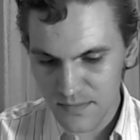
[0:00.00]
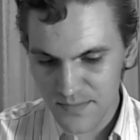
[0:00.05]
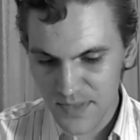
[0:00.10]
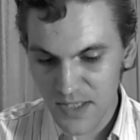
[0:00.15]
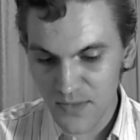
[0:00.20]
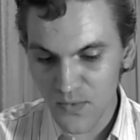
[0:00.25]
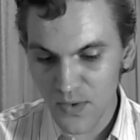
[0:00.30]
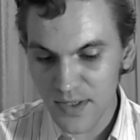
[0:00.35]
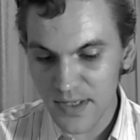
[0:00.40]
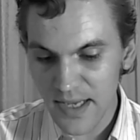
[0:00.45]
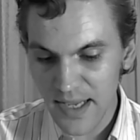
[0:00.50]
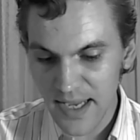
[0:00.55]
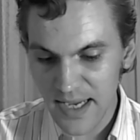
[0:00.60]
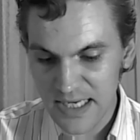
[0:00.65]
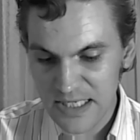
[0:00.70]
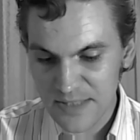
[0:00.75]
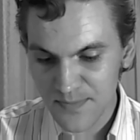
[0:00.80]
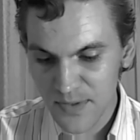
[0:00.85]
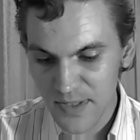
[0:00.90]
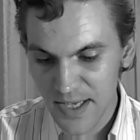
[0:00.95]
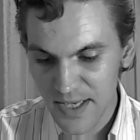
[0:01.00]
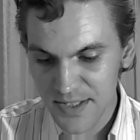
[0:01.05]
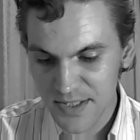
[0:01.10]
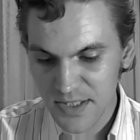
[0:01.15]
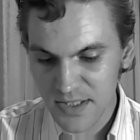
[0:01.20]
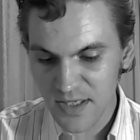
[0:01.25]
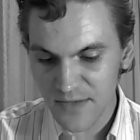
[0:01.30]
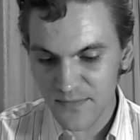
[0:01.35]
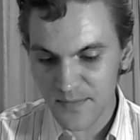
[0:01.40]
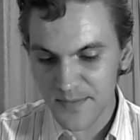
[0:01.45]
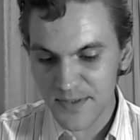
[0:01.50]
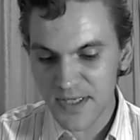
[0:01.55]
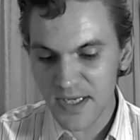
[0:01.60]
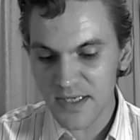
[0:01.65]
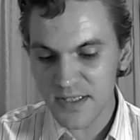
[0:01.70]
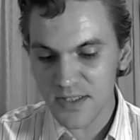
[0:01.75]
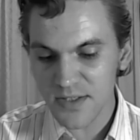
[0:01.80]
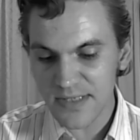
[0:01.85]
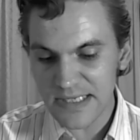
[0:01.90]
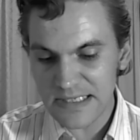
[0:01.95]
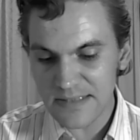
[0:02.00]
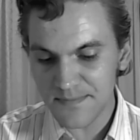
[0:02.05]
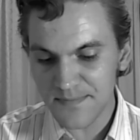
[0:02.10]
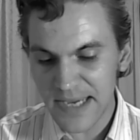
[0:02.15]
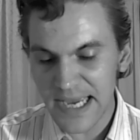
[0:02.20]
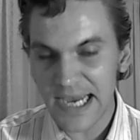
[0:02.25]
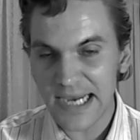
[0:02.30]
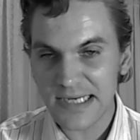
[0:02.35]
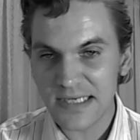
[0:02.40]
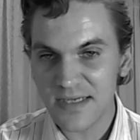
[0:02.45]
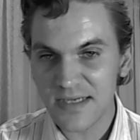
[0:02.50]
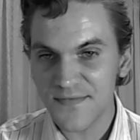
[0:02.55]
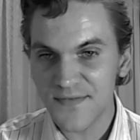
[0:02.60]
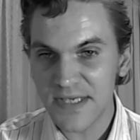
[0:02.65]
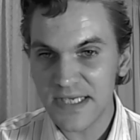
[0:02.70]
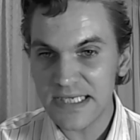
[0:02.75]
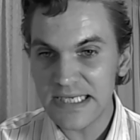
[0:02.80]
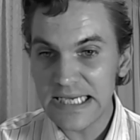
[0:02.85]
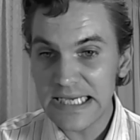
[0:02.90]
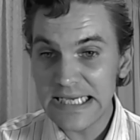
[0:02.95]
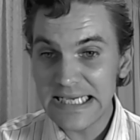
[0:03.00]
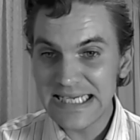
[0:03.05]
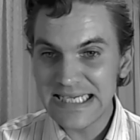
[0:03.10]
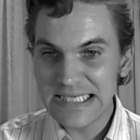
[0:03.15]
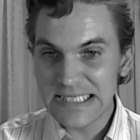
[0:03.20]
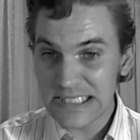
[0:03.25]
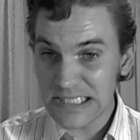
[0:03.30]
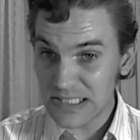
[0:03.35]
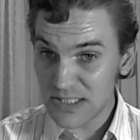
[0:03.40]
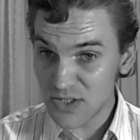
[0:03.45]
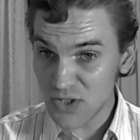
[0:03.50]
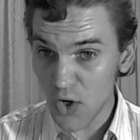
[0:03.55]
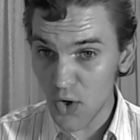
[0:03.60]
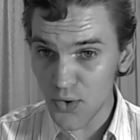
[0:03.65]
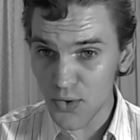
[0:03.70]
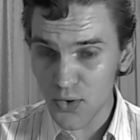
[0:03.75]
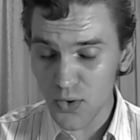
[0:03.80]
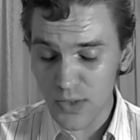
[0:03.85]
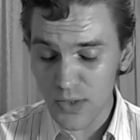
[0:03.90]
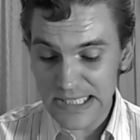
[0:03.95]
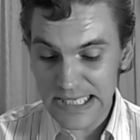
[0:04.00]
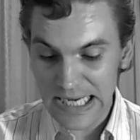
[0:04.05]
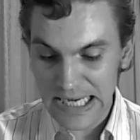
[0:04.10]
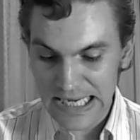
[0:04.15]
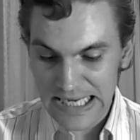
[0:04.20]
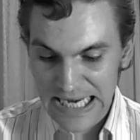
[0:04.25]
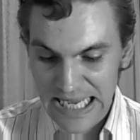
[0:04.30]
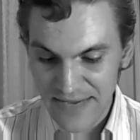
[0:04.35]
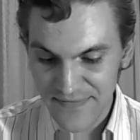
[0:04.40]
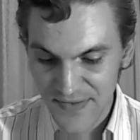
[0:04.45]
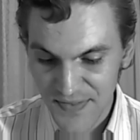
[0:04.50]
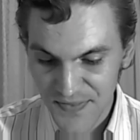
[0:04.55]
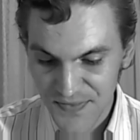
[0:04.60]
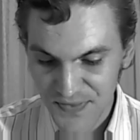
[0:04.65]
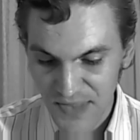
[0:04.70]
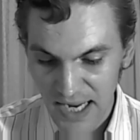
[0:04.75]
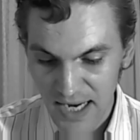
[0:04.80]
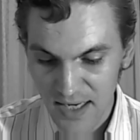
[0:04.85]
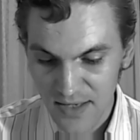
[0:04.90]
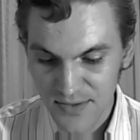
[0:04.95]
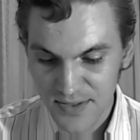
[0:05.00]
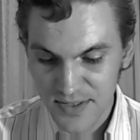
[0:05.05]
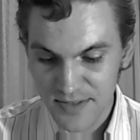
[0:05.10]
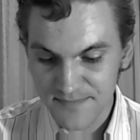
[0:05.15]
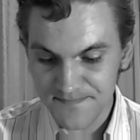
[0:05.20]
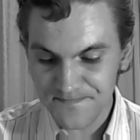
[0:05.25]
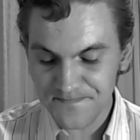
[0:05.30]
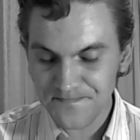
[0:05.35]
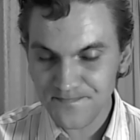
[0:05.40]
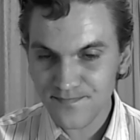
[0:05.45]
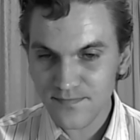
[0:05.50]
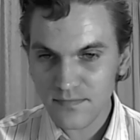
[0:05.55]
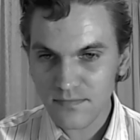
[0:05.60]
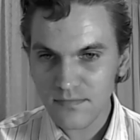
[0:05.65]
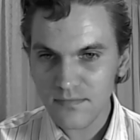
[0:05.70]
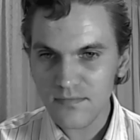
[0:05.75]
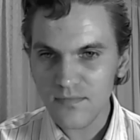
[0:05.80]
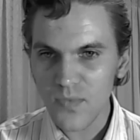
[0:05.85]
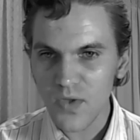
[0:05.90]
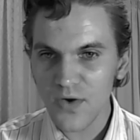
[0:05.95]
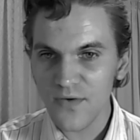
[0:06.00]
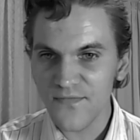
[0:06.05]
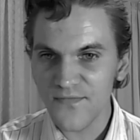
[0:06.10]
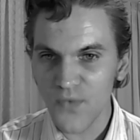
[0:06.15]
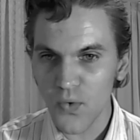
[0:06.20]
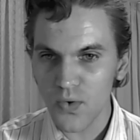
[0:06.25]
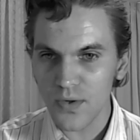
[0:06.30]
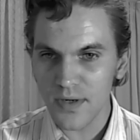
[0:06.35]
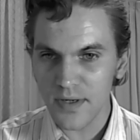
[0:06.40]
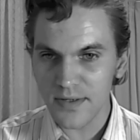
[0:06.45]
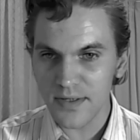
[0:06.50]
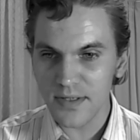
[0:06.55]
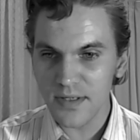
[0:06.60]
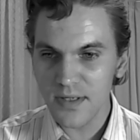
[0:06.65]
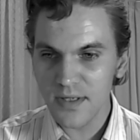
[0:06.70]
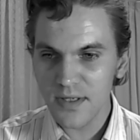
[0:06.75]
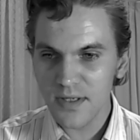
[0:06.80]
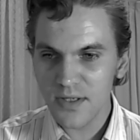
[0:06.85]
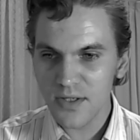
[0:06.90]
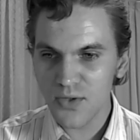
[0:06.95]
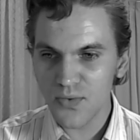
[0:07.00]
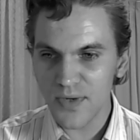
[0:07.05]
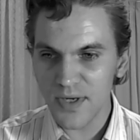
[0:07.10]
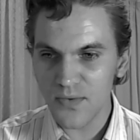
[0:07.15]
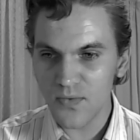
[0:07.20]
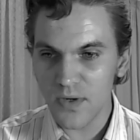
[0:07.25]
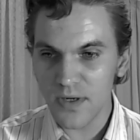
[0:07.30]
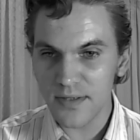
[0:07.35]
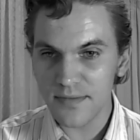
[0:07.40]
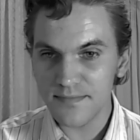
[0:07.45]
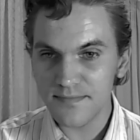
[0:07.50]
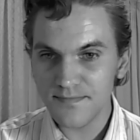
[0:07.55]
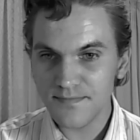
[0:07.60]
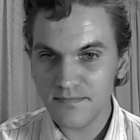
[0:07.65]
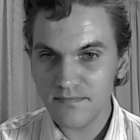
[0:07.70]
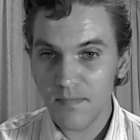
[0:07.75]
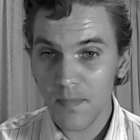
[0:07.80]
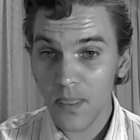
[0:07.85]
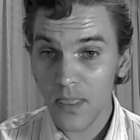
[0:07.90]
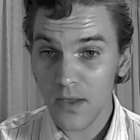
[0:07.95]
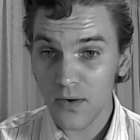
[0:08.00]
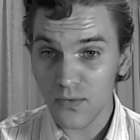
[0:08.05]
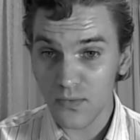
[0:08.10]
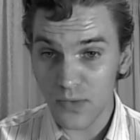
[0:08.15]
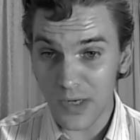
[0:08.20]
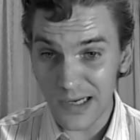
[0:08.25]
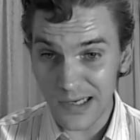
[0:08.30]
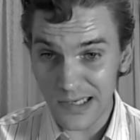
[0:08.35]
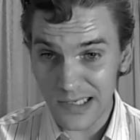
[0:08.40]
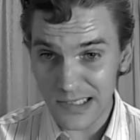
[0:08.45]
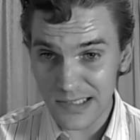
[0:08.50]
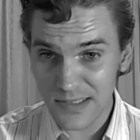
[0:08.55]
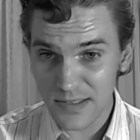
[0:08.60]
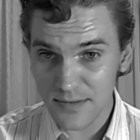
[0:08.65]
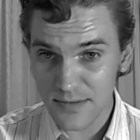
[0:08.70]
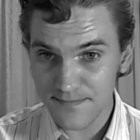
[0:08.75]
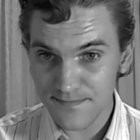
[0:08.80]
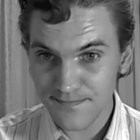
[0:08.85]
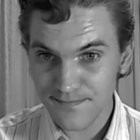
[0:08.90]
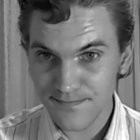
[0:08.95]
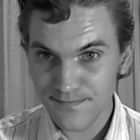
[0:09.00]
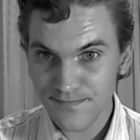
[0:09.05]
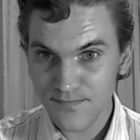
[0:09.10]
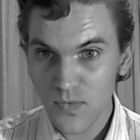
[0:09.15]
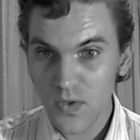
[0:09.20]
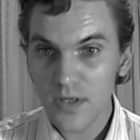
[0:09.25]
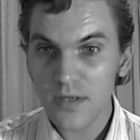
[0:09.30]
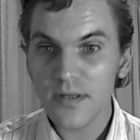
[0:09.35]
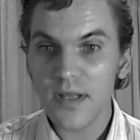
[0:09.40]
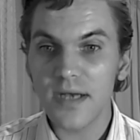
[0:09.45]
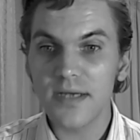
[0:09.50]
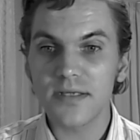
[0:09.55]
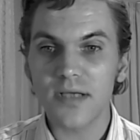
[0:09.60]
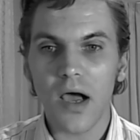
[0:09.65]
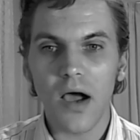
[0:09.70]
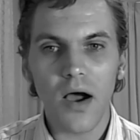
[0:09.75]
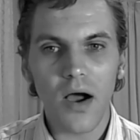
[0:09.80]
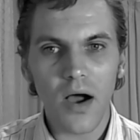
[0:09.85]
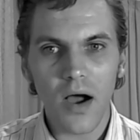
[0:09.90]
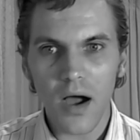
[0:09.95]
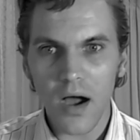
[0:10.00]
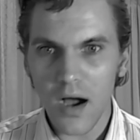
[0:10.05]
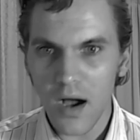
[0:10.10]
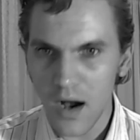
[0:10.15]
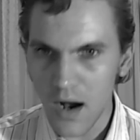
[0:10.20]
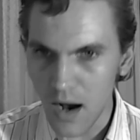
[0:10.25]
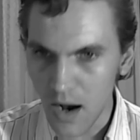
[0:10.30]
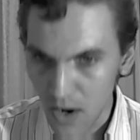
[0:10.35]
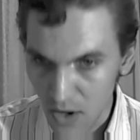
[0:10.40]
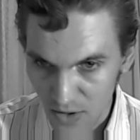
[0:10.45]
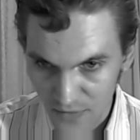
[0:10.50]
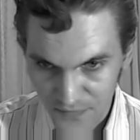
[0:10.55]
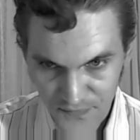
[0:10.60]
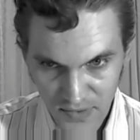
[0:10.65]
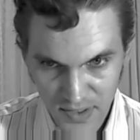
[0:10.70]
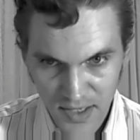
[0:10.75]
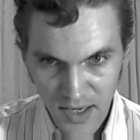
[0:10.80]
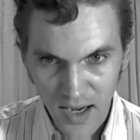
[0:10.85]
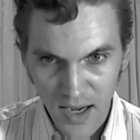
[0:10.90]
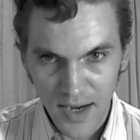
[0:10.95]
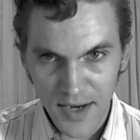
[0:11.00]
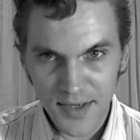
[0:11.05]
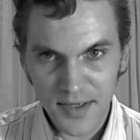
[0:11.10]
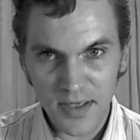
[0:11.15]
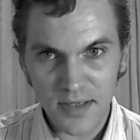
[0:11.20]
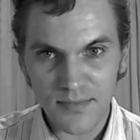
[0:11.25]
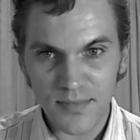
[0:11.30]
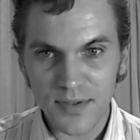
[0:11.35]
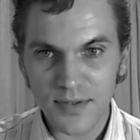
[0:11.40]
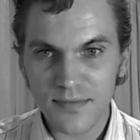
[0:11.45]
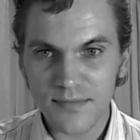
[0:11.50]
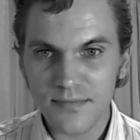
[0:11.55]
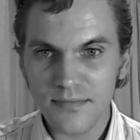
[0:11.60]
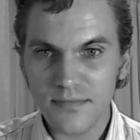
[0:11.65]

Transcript: He wanted an explanation of the potential impact of the total 11,421 rods. It is an awfully high number.